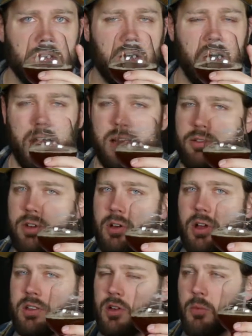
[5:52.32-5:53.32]
I don't know,
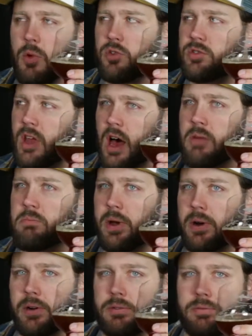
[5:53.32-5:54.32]
it's almost not
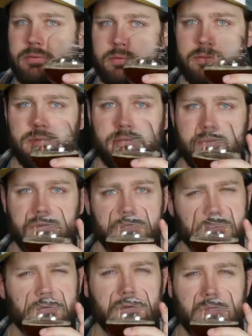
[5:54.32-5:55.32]
bitter.
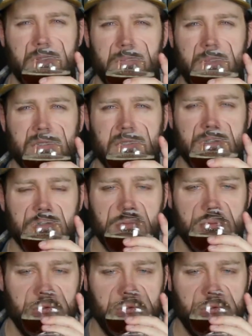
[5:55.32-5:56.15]
Does that make sense?